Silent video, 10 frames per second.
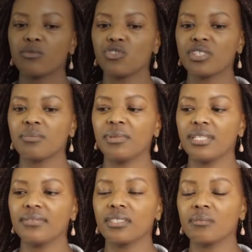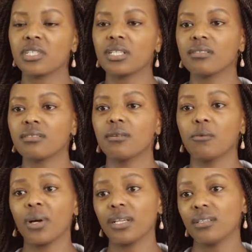to just believe in themselves,
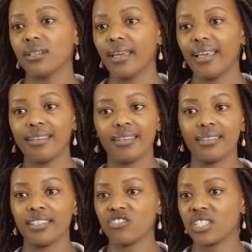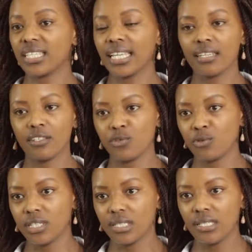one, and then they just get into
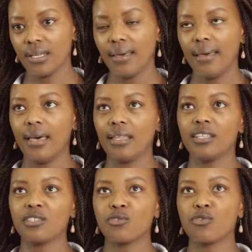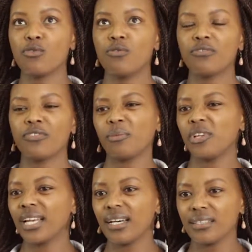it. There's no
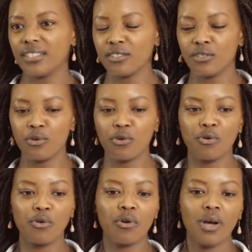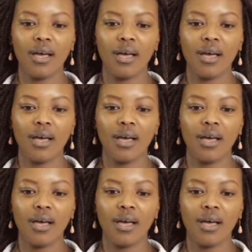formula, there's no,